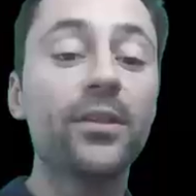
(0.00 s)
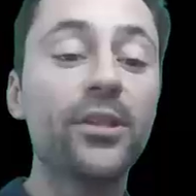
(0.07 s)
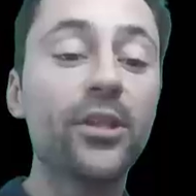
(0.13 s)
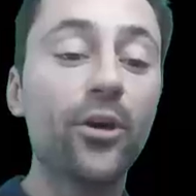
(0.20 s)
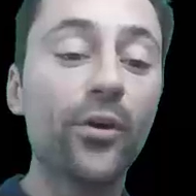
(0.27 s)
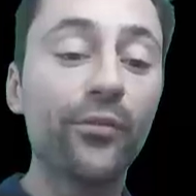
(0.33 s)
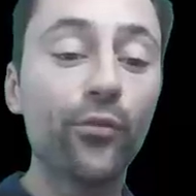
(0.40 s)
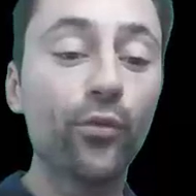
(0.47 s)

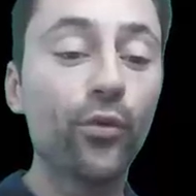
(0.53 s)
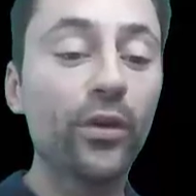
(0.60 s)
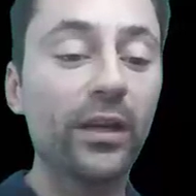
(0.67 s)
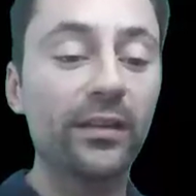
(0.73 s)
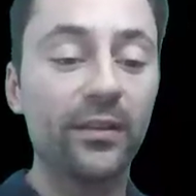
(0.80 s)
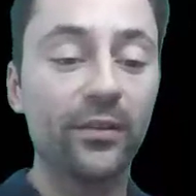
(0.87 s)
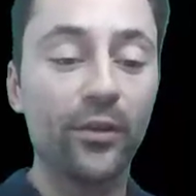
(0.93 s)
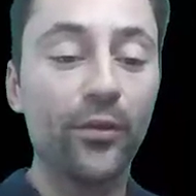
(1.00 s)
Now, if you look
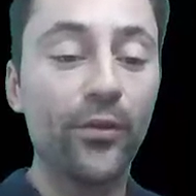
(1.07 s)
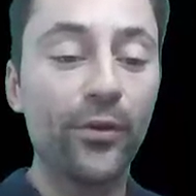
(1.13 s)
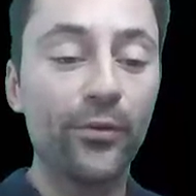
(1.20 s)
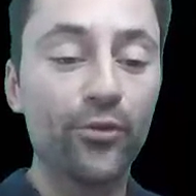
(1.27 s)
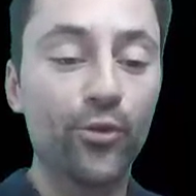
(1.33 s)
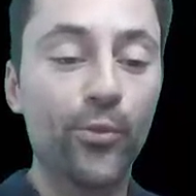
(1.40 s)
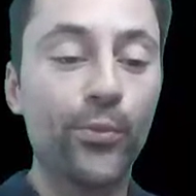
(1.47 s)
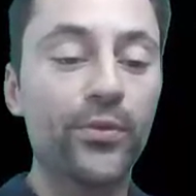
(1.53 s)
at another
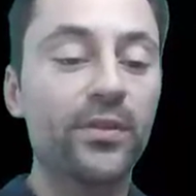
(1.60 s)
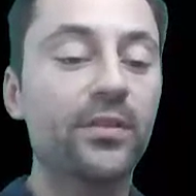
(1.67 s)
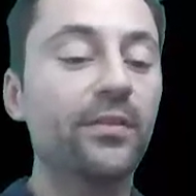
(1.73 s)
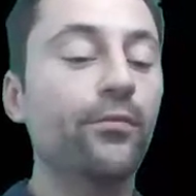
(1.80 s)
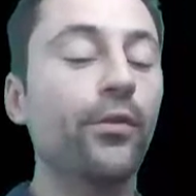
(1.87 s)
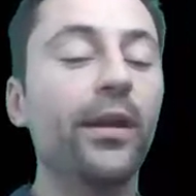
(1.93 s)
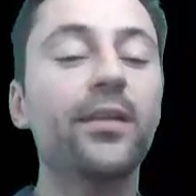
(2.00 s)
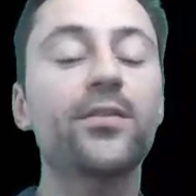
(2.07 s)
true
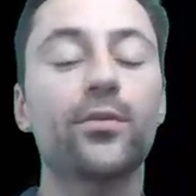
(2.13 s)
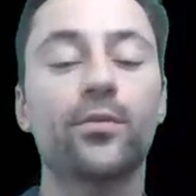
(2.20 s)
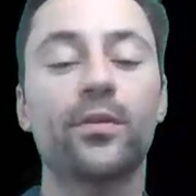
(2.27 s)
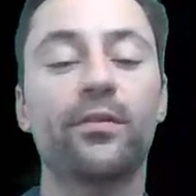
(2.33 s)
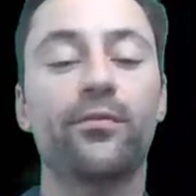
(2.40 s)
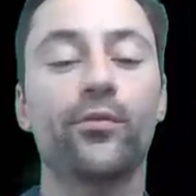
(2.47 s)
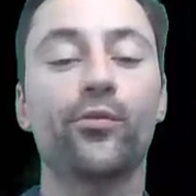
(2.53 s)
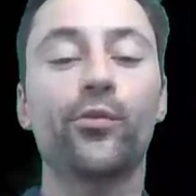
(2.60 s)
positive rate, so
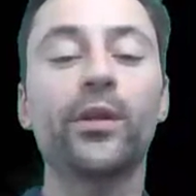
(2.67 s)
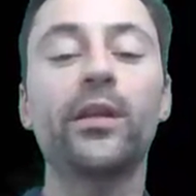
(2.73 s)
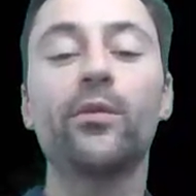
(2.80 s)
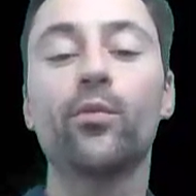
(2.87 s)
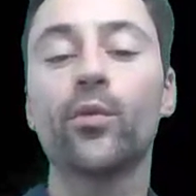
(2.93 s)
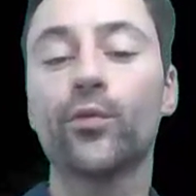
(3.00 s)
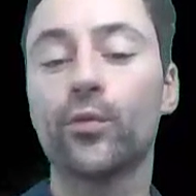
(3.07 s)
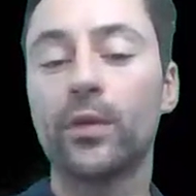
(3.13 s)
if you really
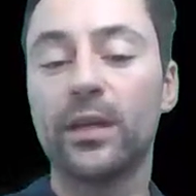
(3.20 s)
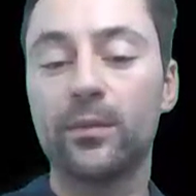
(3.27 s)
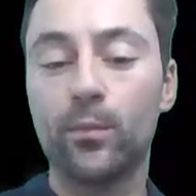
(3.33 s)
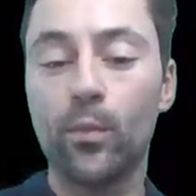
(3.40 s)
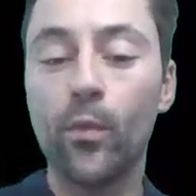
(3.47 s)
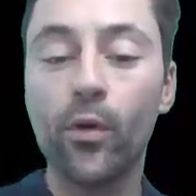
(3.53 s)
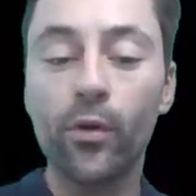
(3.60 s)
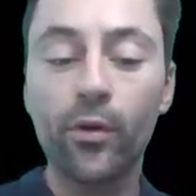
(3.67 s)
want to
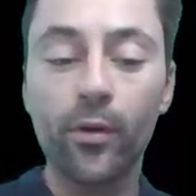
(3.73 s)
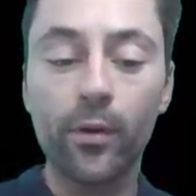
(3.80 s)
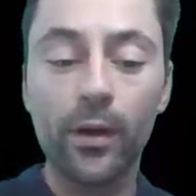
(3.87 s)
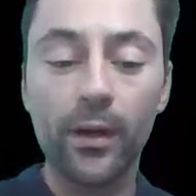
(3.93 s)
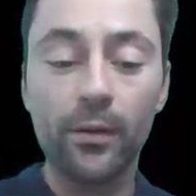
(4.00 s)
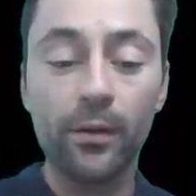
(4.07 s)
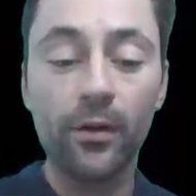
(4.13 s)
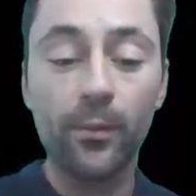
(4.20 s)
get more
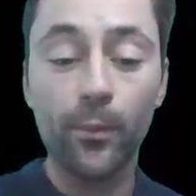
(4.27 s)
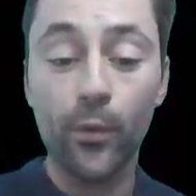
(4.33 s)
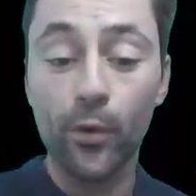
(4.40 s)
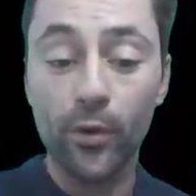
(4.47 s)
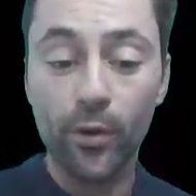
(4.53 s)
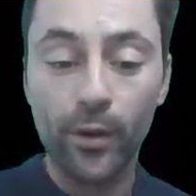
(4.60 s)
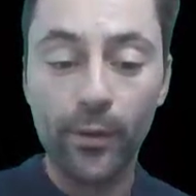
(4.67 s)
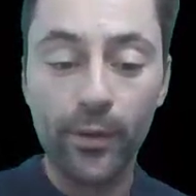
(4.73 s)

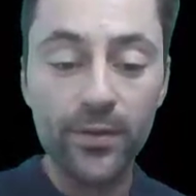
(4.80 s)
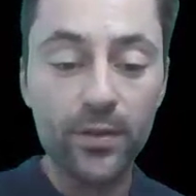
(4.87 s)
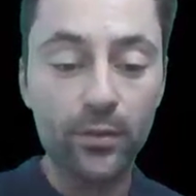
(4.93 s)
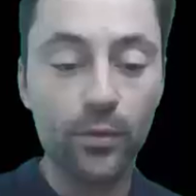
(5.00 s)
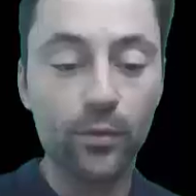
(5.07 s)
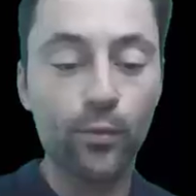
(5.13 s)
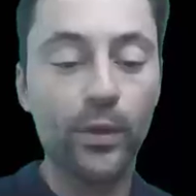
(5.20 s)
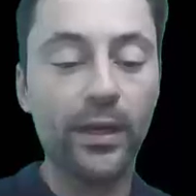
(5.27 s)
goarounds,
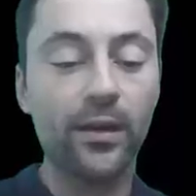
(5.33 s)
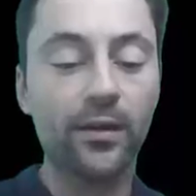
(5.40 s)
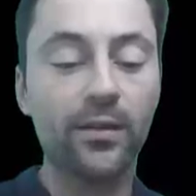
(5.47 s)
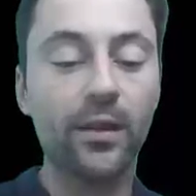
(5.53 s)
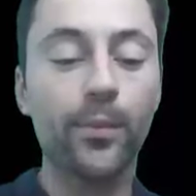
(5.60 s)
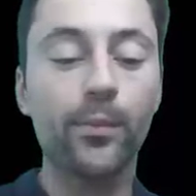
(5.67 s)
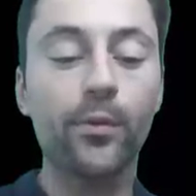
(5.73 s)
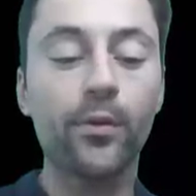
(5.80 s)
so we are
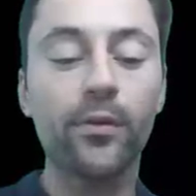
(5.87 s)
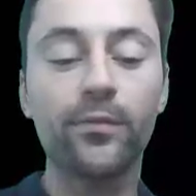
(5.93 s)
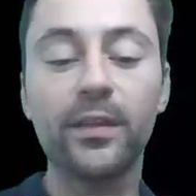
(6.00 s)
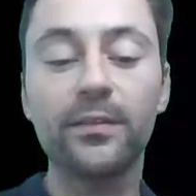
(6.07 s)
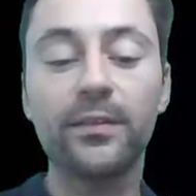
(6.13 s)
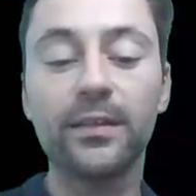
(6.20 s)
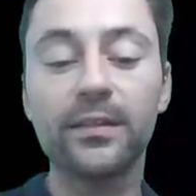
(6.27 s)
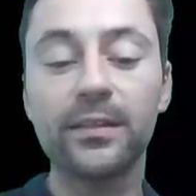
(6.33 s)
capable of
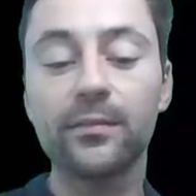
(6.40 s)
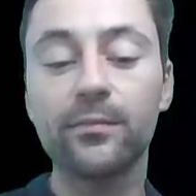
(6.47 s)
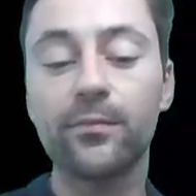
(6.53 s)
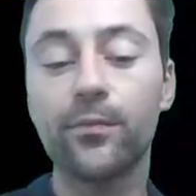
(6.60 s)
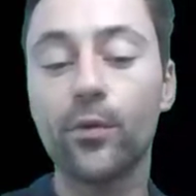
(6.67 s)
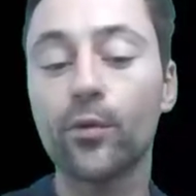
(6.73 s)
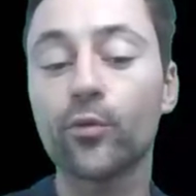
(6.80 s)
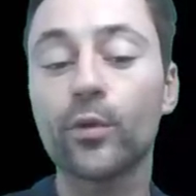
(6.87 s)
detecting
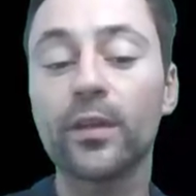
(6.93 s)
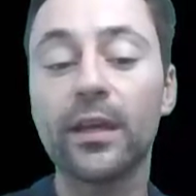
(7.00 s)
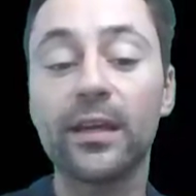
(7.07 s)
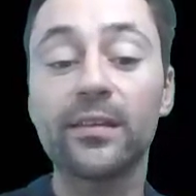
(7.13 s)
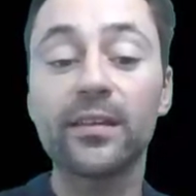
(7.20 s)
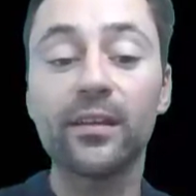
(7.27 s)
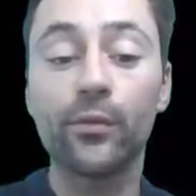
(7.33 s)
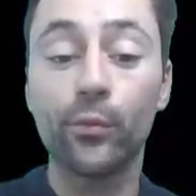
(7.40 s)

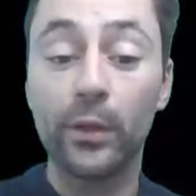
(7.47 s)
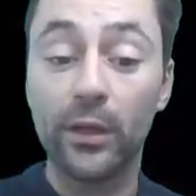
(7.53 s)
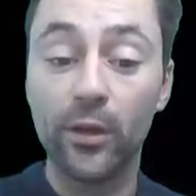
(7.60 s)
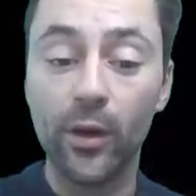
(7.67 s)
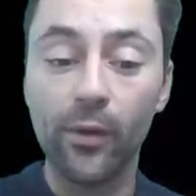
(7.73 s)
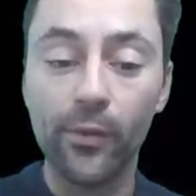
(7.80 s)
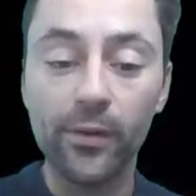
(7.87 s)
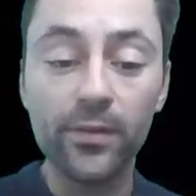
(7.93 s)
483
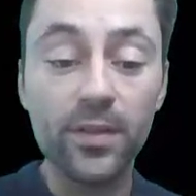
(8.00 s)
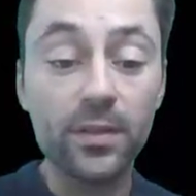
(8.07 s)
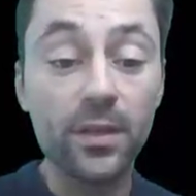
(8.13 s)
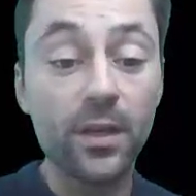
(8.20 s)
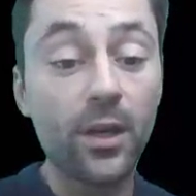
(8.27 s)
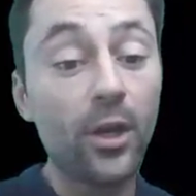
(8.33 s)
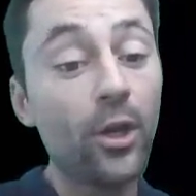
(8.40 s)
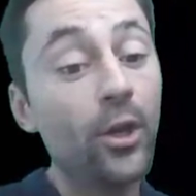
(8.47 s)
goarounds.
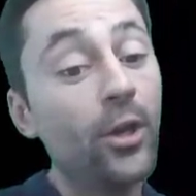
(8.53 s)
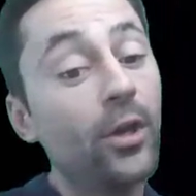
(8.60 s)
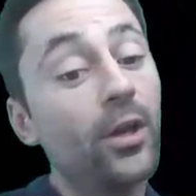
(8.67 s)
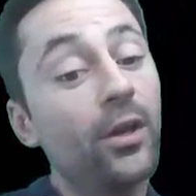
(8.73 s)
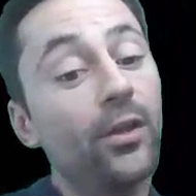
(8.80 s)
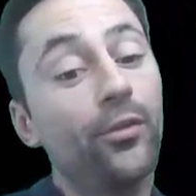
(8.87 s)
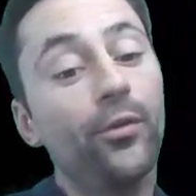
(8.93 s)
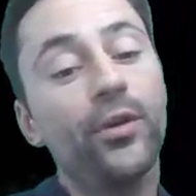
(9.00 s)

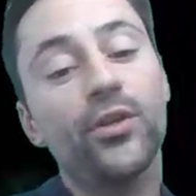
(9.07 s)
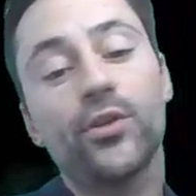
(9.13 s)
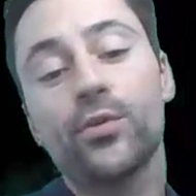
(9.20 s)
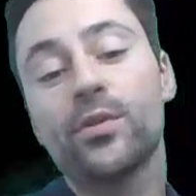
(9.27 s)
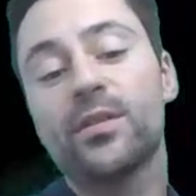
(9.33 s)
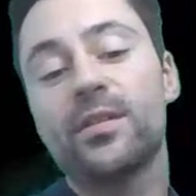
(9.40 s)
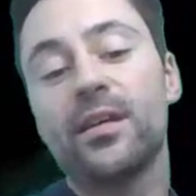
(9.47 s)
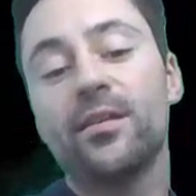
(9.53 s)
The issue
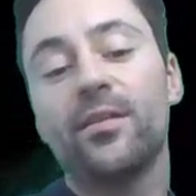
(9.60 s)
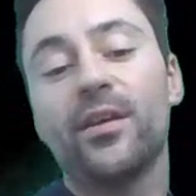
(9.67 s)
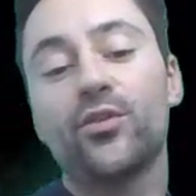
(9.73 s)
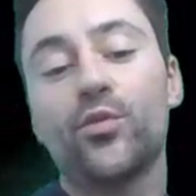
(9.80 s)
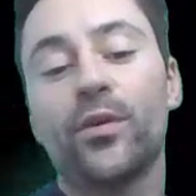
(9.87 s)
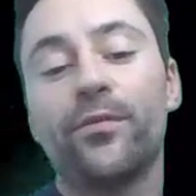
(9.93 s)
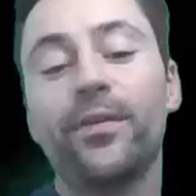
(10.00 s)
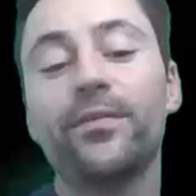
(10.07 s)
is then
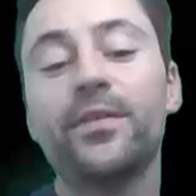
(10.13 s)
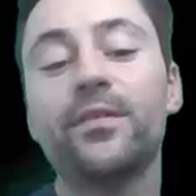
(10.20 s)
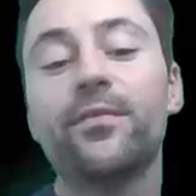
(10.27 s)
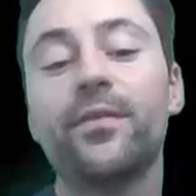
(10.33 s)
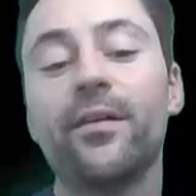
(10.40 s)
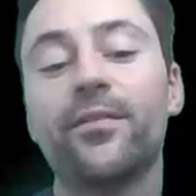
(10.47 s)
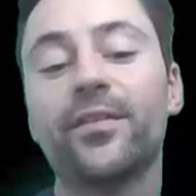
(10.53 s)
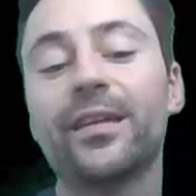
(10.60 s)
that you have
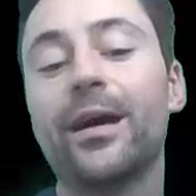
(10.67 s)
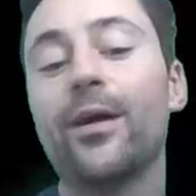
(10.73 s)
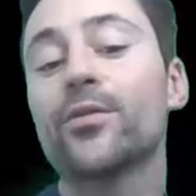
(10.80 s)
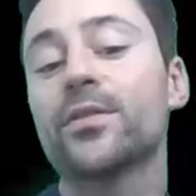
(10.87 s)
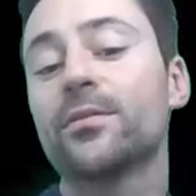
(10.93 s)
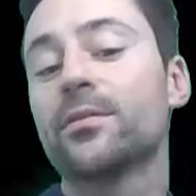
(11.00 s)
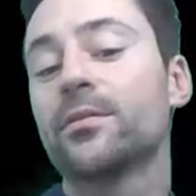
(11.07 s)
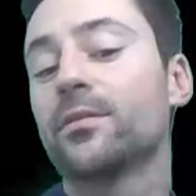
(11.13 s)

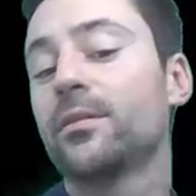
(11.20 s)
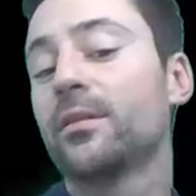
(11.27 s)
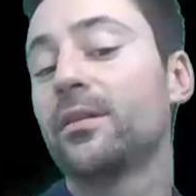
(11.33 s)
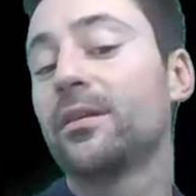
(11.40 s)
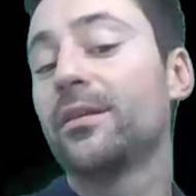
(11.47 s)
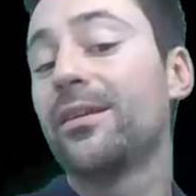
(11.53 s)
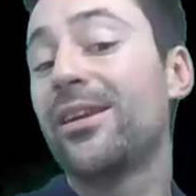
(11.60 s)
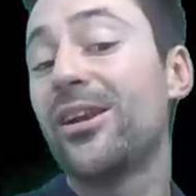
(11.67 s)
55,000
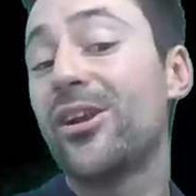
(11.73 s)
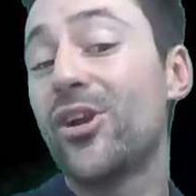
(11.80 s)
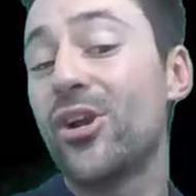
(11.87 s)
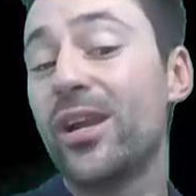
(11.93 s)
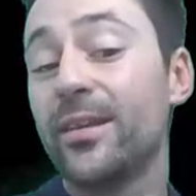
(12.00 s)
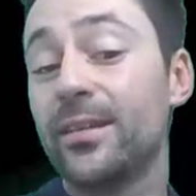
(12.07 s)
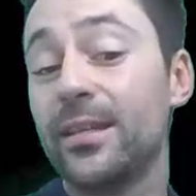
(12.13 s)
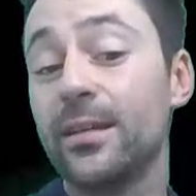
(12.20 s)

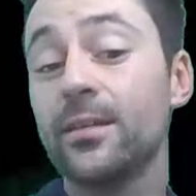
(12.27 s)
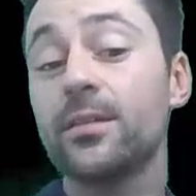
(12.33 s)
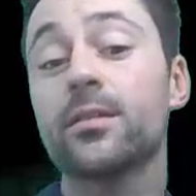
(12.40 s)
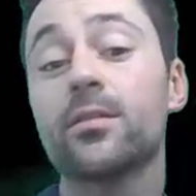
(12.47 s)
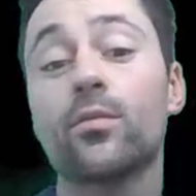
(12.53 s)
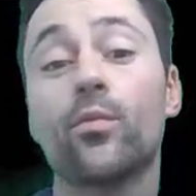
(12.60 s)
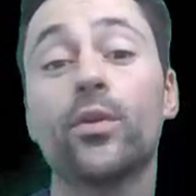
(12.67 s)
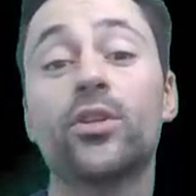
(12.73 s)

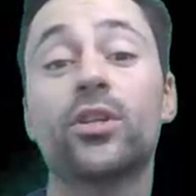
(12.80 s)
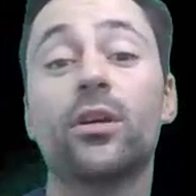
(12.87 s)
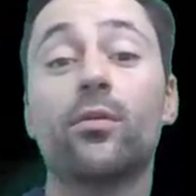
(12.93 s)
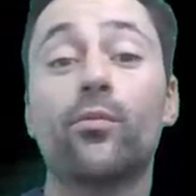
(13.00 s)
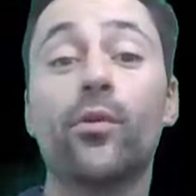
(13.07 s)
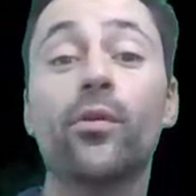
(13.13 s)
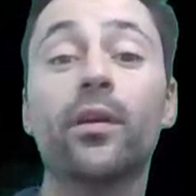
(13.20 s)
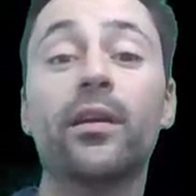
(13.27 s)
landings, which
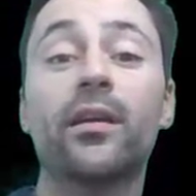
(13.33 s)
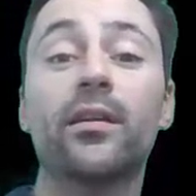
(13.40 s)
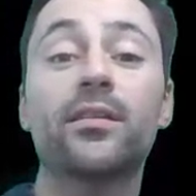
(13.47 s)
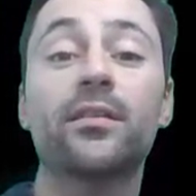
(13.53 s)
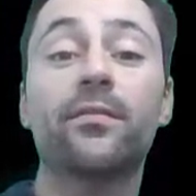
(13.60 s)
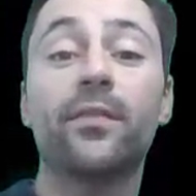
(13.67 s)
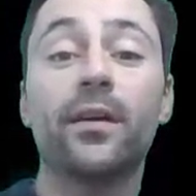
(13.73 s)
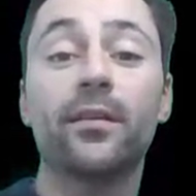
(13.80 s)
are wrongly
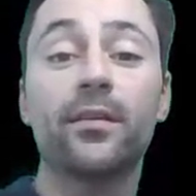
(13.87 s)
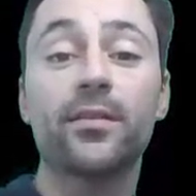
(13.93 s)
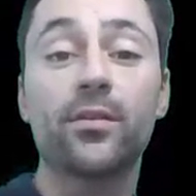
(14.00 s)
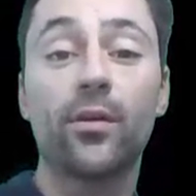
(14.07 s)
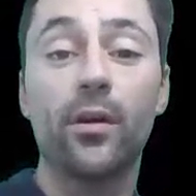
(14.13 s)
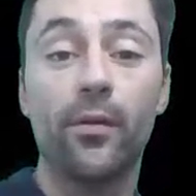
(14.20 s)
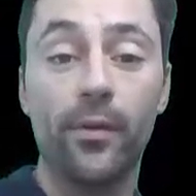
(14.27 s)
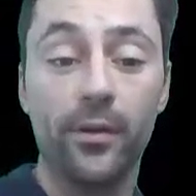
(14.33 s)
classified as
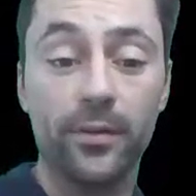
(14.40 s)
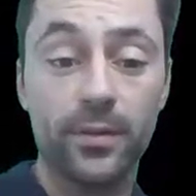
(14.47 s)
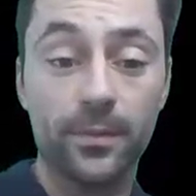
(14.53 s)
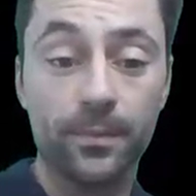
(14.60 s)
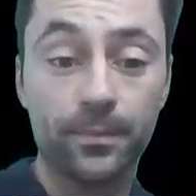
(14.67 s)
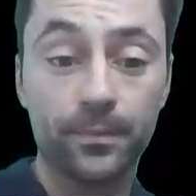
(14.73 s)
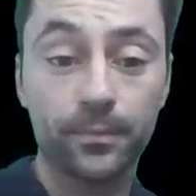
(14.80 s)
goaround.